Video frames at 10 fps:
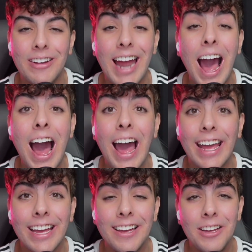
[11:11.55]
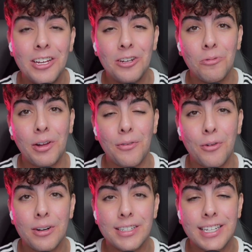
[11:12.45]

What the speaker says: And I will, of course,